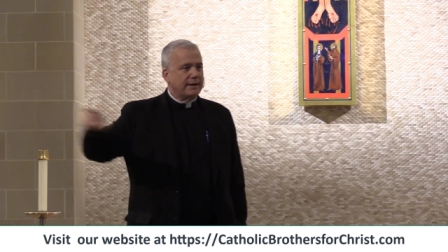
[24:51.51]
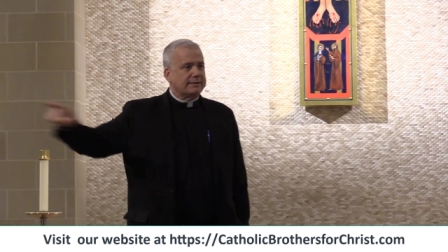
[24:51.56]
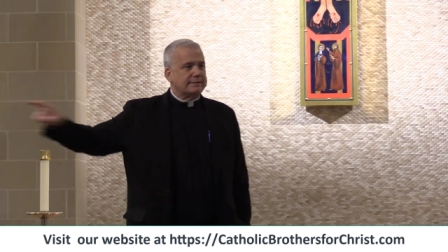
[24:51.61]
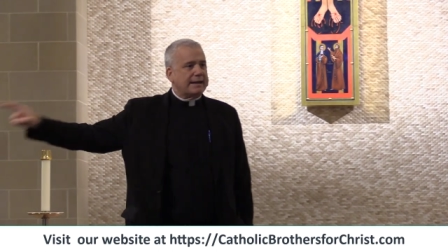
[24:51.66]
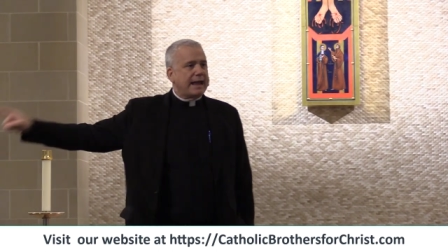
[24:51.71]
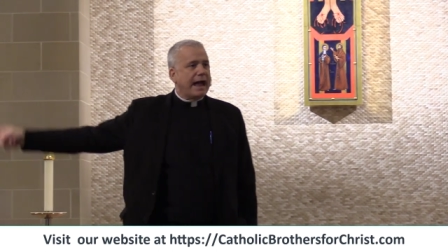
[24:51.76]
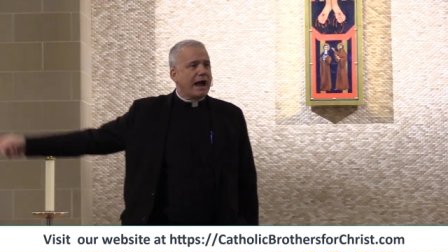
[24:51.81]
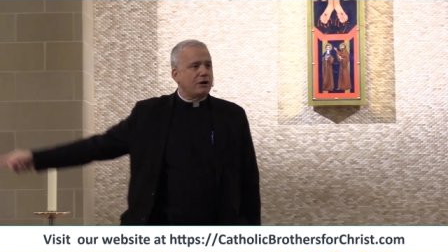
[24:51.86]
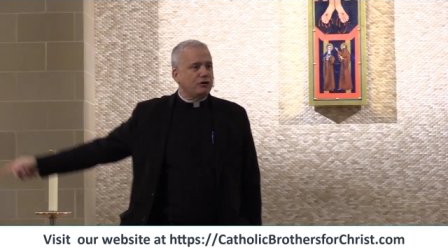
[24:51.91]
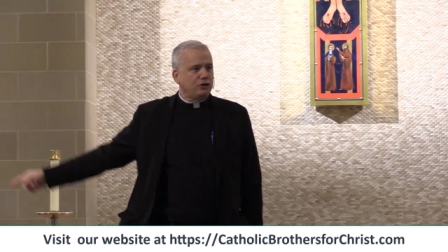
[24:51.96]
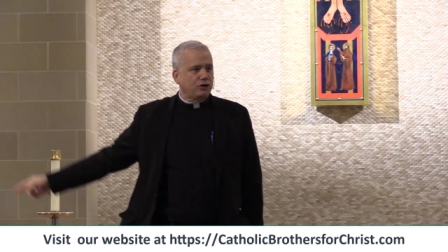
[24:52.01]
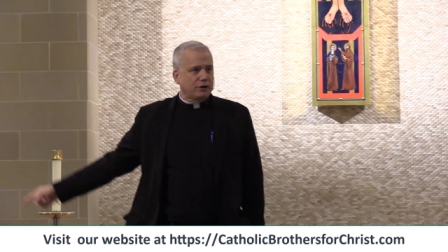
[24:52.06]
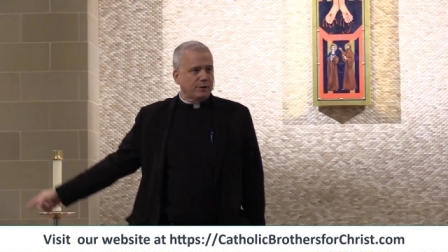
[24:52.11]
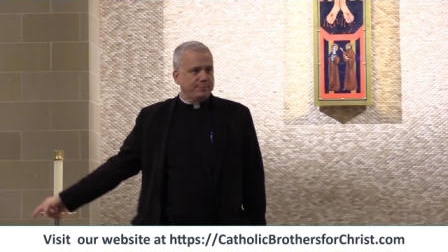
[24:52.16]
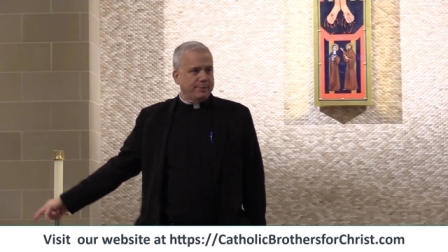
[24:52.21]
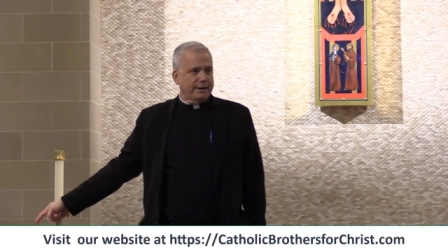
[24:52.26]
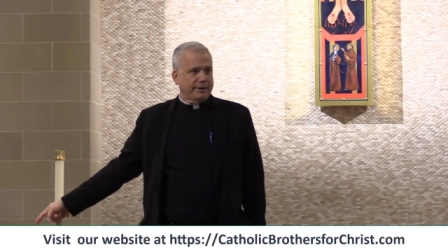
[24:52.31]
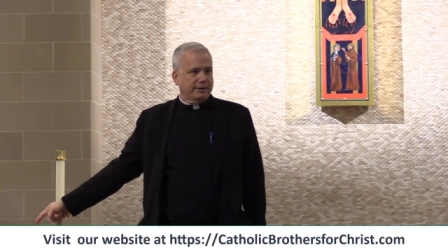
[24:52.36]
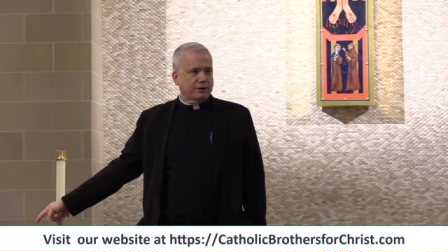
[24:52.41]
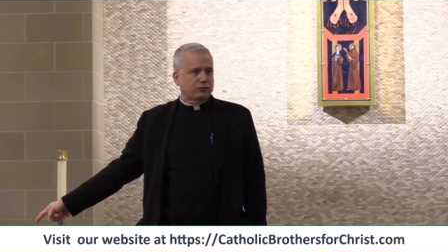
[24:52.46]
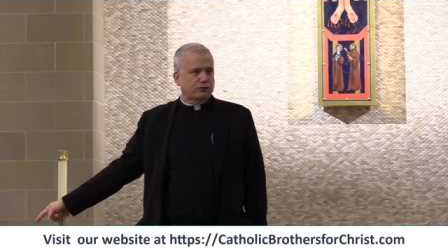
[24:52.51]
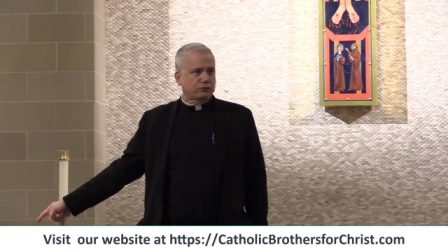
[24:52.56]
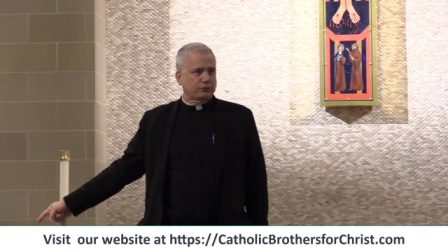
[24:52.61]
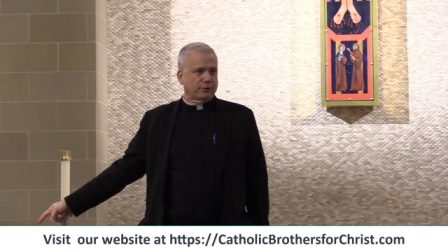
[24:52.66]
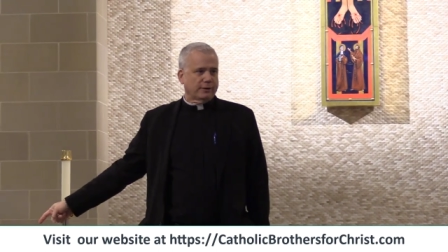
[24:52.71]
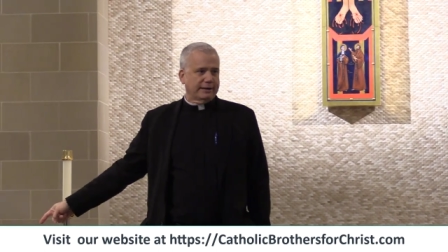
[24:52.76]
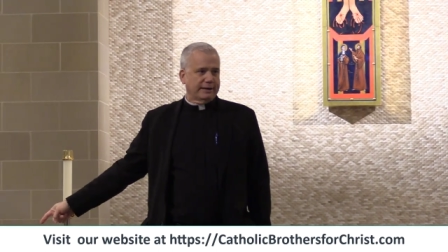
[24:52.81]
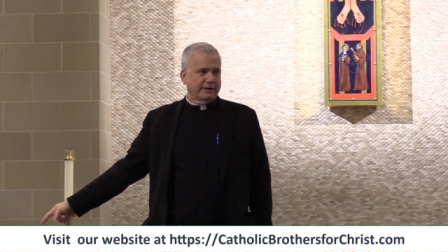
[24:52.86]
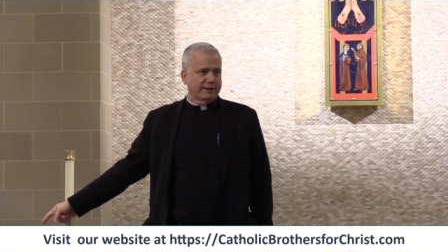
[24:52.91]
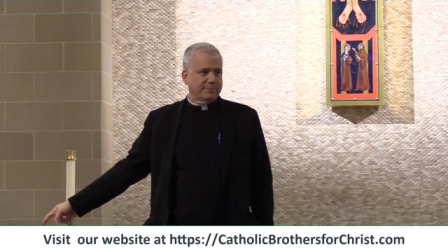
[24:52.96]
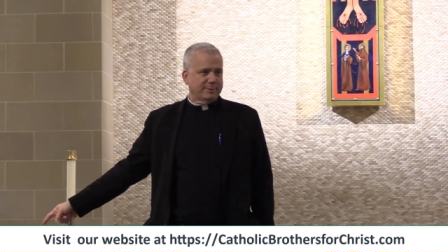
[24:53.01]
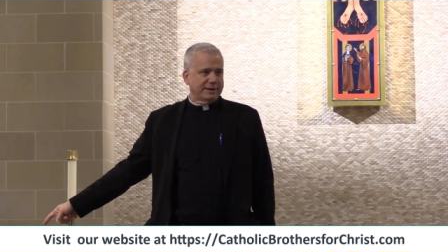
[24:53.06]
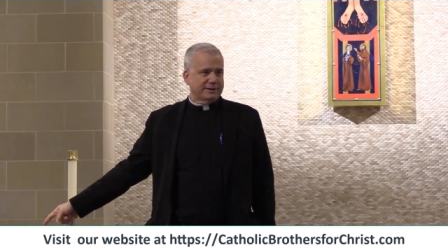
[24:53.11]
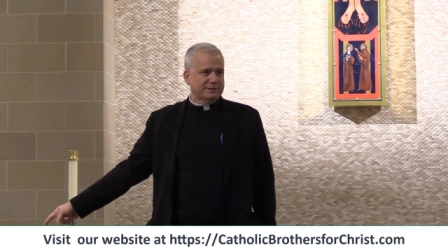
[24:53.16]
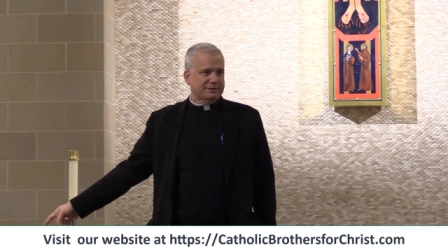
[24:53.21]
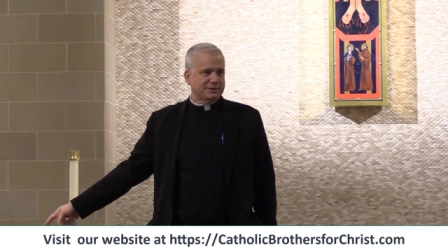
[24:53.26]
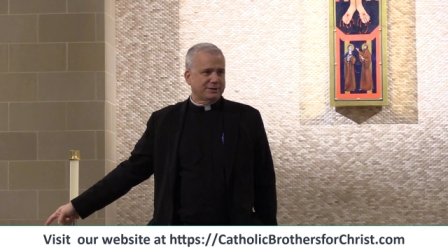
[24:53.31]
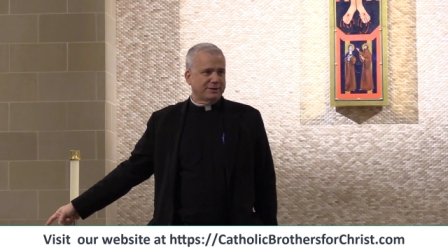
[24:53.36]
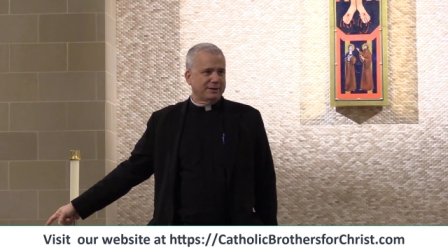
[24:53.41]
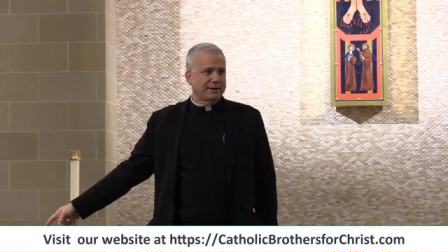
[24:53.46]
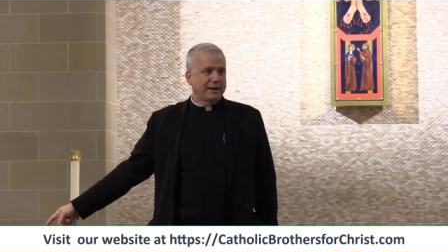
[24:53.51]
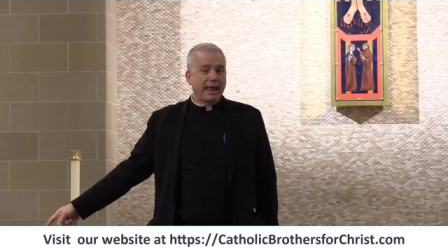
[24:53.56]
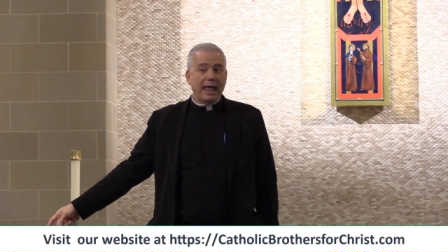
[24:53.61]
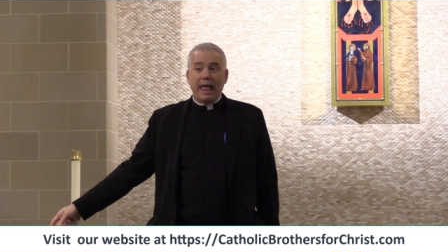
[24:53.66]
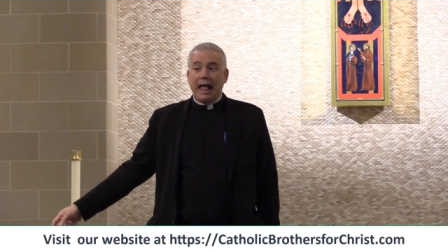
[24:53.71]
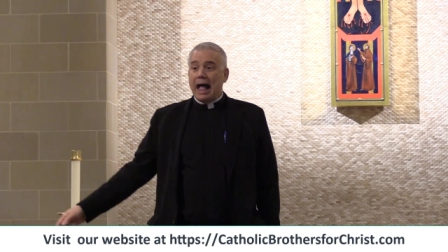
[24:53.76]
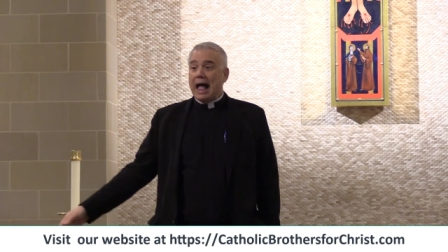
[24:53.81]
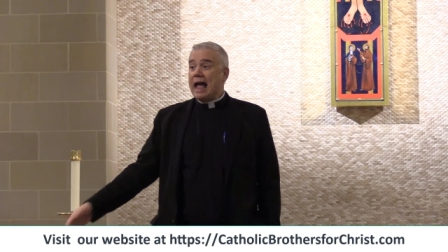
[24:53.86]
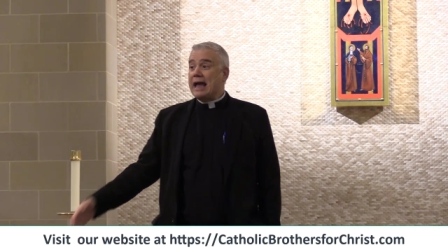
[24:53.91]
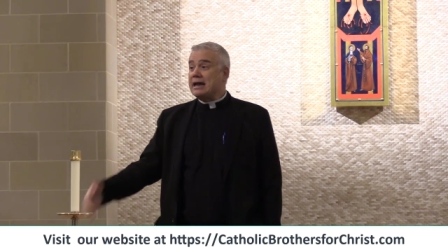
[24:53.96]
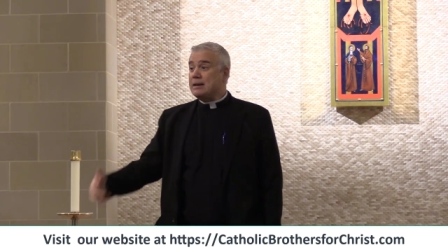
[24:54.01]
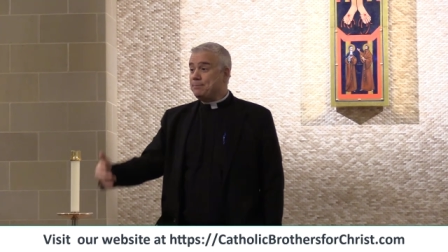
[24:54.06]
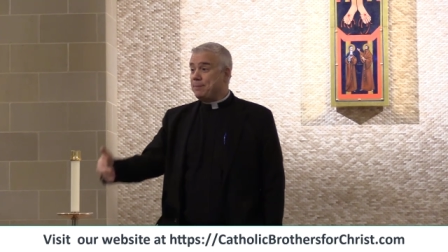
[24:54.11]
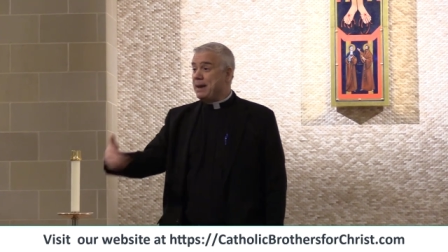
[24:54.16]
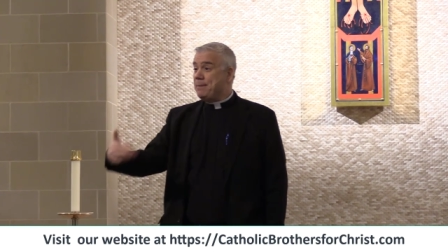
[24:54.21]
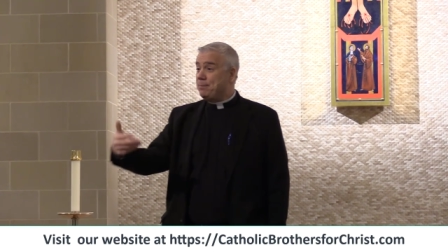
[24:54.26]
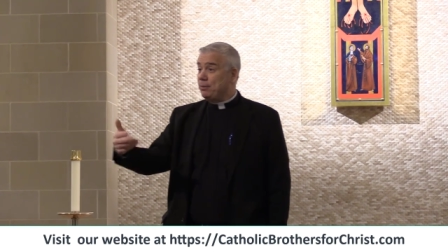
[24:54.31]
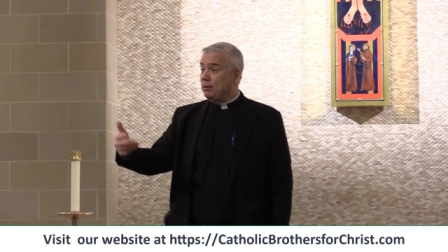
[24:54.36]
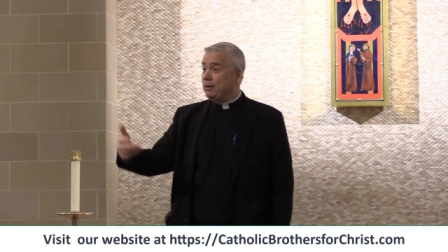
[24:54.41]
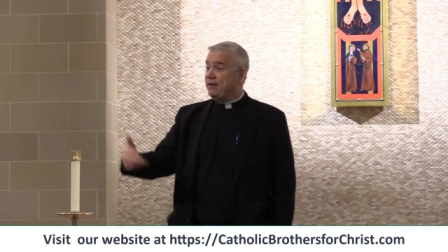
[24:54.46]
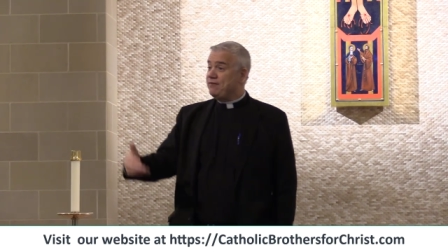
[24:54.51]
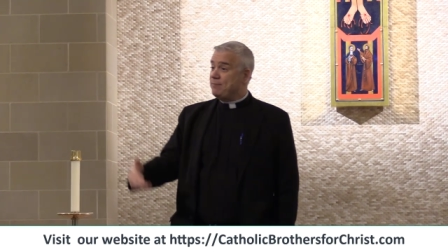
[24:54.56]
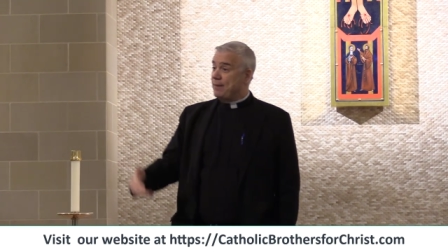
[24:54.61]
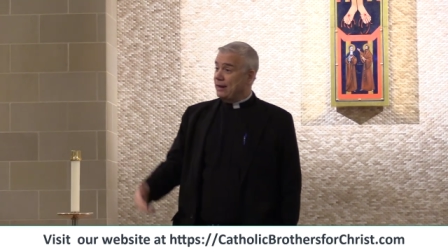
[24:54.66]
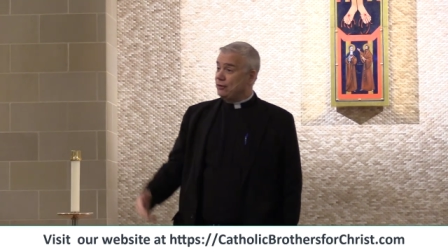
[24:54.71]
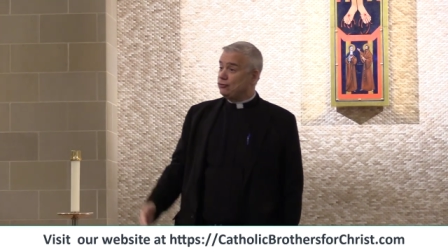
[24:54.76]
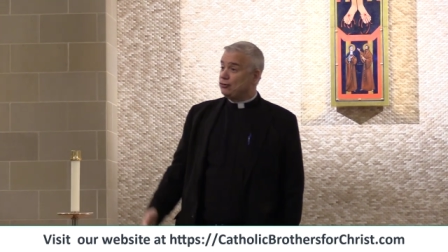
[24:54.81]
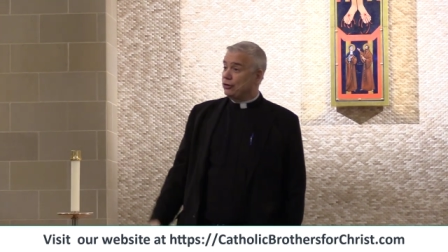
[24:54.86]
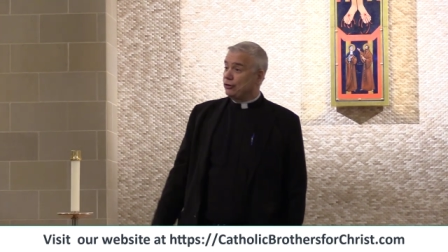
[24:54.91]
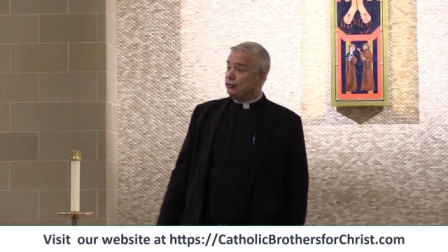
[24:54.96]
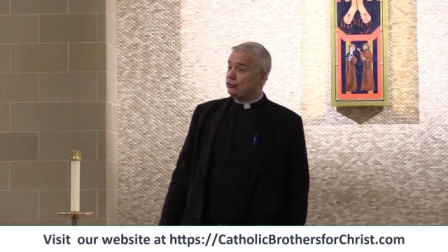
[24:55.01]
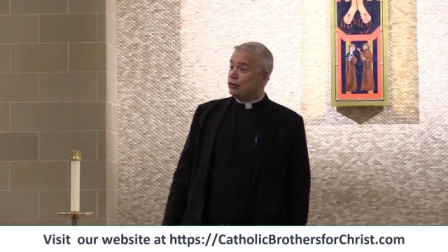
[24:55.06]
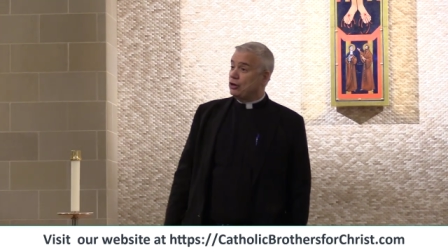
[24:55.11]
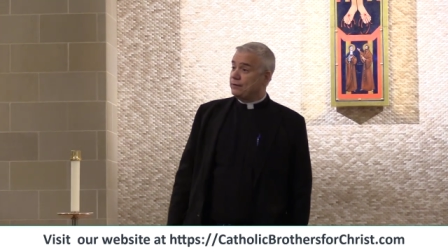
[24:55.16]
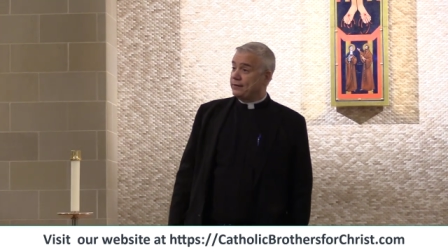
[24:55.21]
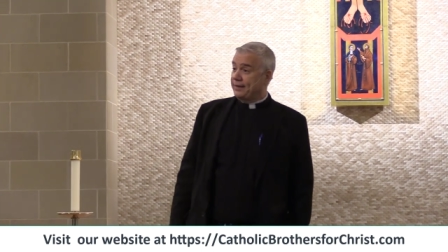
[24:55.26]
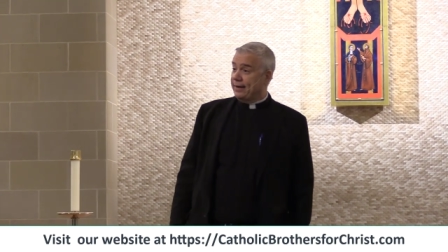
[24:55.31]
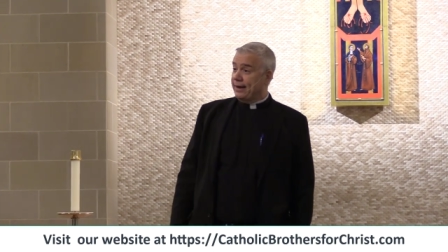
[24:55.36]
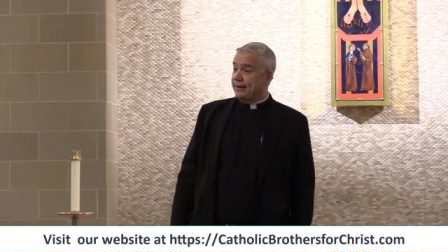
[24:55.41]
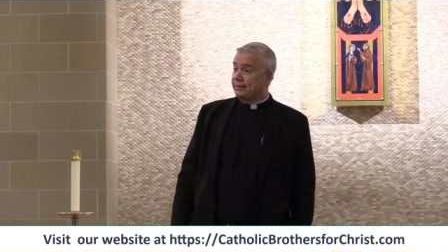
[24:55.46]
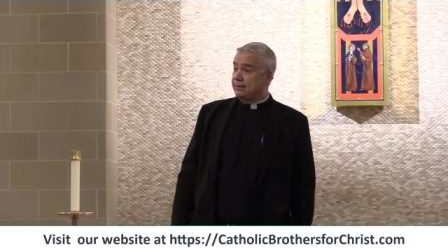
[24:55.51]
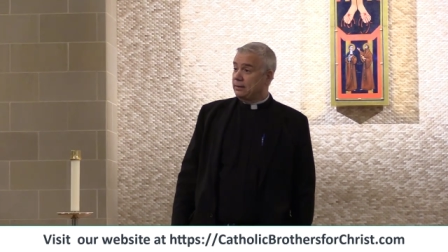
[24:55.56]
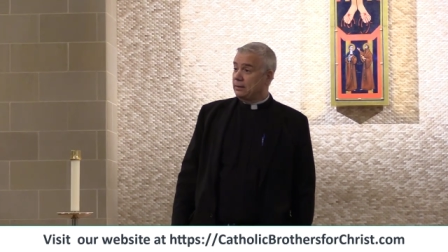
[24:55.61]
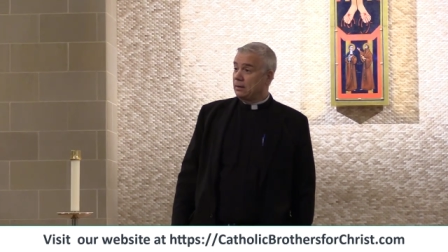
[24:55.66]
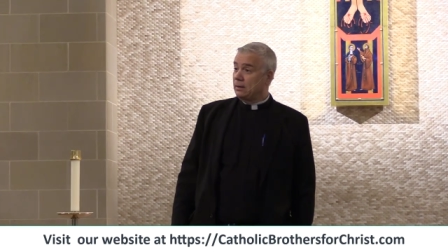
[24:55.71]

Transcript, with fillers: Now you can be an extraordinary minister. I had people leave my church over that.